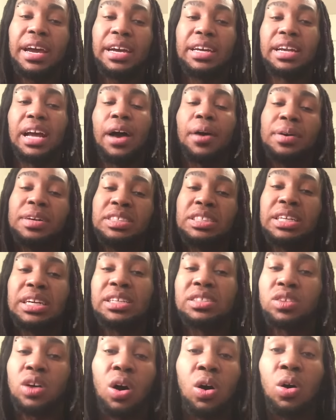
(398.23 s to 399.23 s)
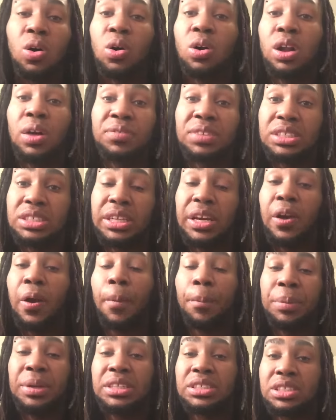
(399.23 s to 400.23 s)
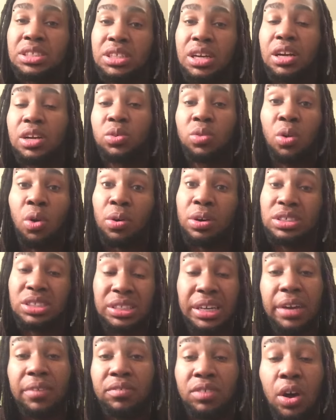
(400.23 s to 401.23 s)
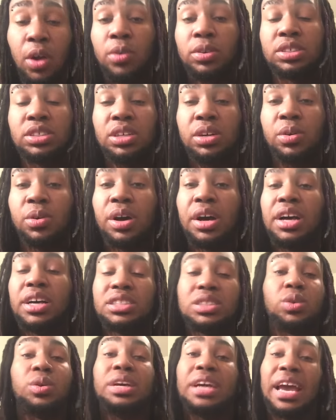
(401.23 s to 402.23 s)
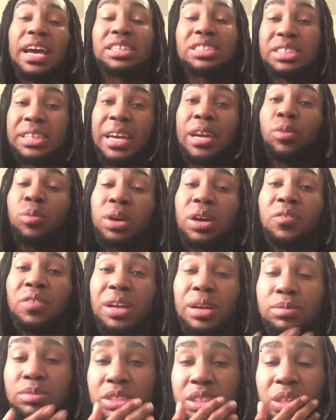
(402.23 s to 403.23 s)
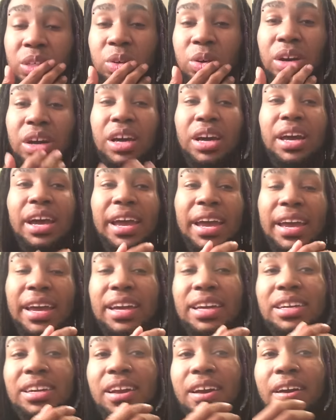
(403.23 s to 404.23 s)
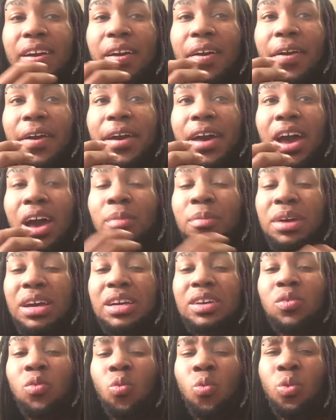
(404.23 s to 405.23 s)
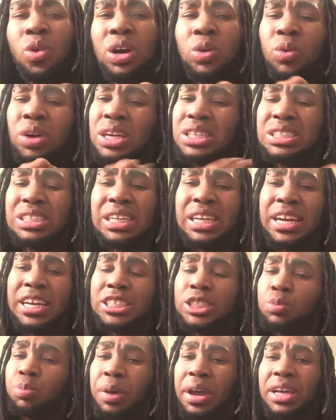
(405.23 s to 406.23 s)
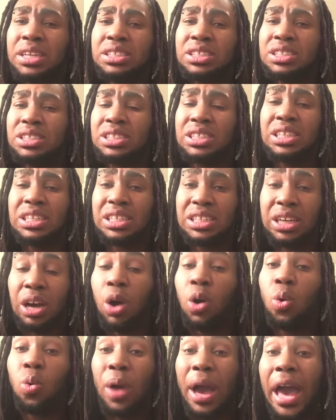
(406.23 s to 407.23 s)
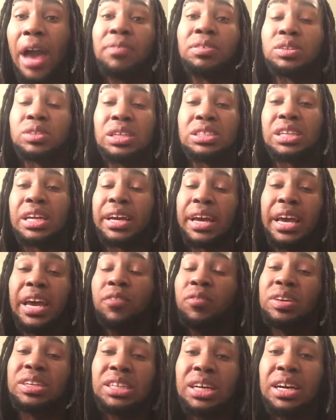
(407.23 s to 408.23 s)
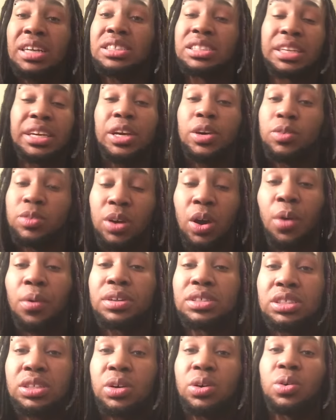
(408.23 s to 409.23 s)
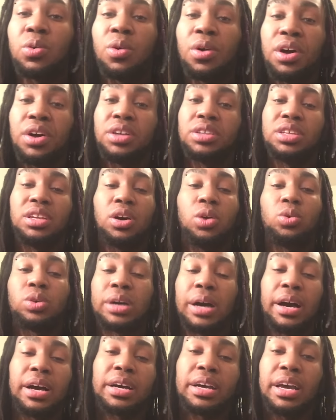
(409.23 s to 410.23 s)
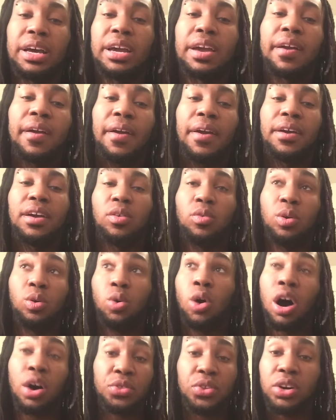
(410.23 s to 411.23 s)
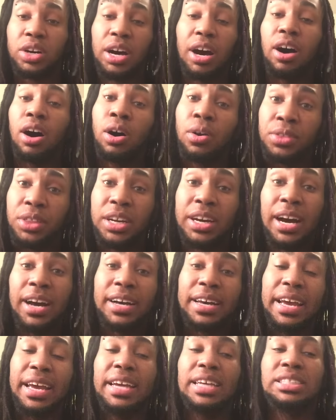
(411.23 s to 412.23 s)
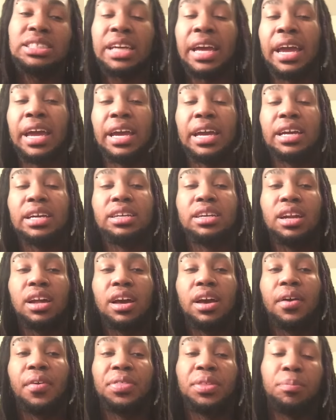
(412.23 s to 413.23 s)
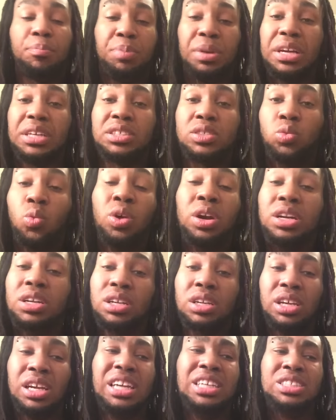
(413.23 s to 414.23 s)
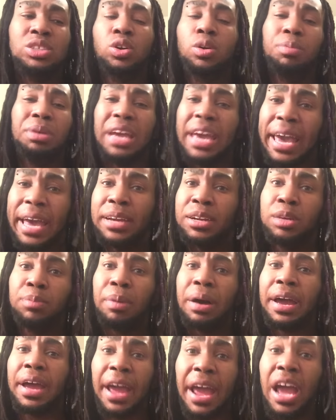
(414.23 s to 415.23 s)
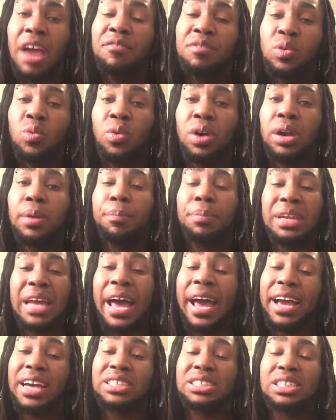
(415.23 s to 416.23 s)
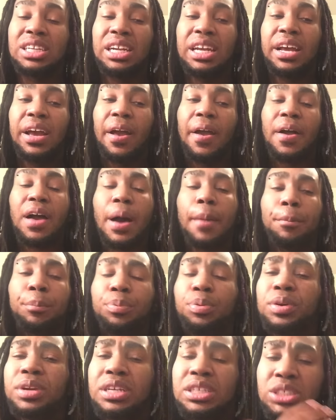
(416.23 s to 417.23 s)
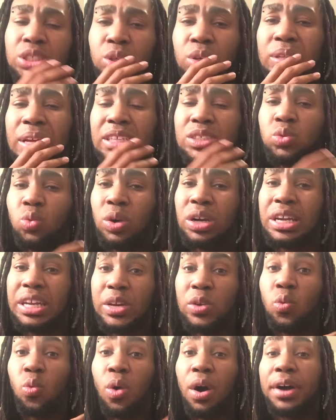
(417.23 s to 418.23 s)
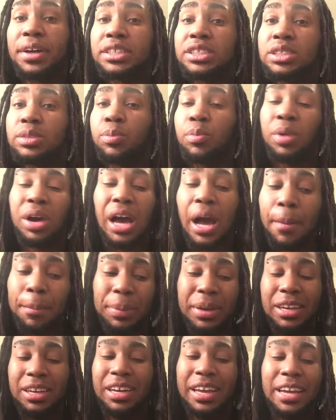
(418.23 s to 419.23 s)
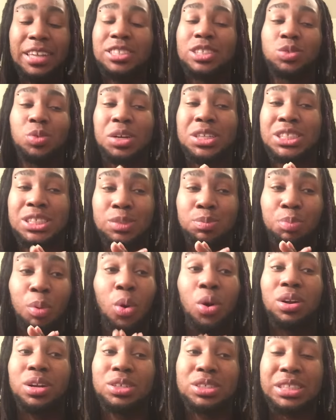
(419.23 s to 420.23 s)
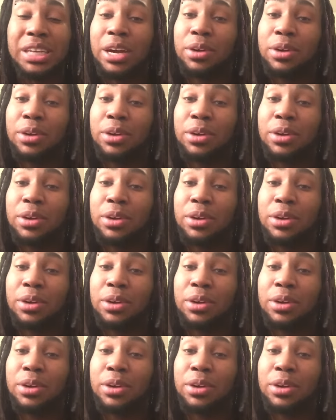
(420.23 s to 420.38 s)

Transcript: and how he says all of the tail beast chakra are inside of Naruto, so he has to get rid of him too. And I mean, what what does he expect to go after this? Like if he does kill Naruto, the Hokage, or all the all the Kages and the beast. What he's going to be hated by everyone, but actually, I'm pretty sure that's what he wants. But I'm entering spoiler